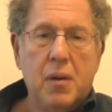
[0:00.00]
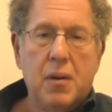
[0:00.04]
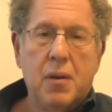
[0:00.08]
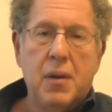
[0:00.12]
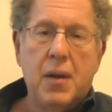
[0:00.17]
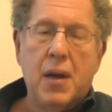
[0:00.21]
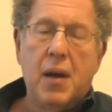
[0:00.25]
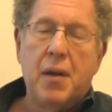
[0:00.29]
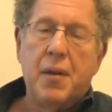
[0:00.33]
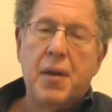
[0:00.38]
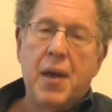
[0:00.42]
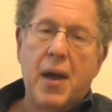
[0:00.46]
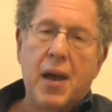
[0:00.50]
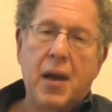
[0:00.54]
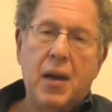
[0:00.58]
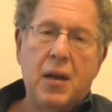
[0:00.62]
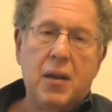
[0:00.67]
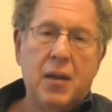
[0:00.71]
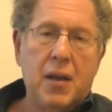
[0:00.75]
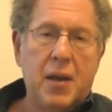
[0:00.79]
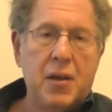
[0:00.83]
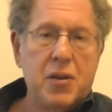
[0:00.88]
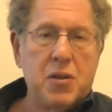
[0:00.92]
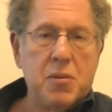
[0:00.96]
Now that
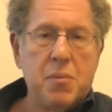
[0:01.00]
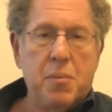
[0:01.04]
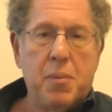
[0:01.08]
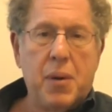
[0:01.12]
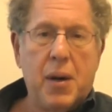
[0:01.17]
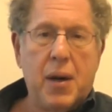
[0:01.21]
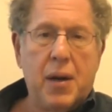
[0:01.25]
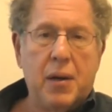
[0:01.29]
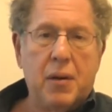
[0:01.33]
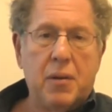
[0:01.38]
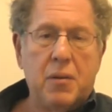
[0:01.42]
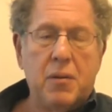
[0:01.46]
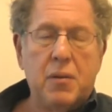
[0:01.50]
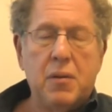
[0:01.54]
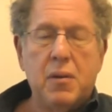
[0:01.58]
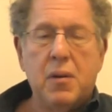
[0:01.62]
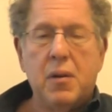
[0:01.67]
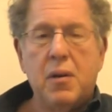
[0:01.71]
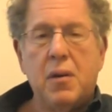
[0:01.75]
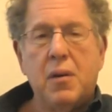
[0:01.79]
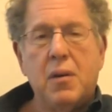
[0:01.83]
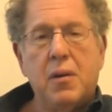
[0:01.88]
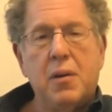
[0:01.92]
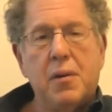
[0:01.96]
collection bottle
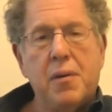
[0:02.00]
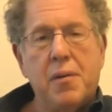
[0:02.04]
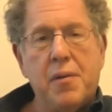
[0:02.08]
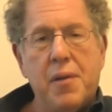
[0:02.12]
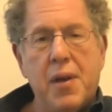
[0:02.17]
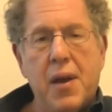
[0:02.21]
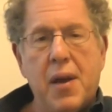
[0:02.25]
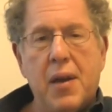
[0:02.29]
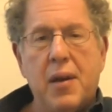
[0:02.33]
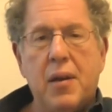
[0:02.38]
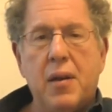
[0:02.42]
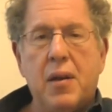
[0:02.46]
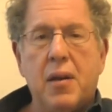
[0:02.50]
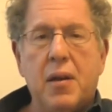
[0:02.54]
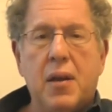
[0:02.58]
then